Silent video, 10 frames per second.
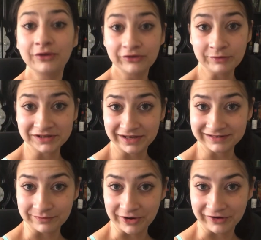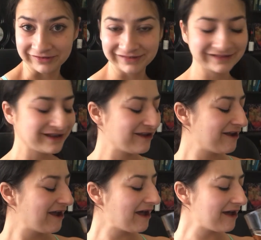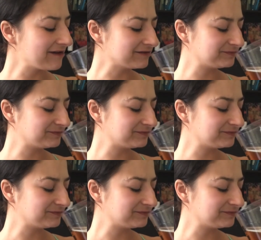Those are my taste comparisons. Uh,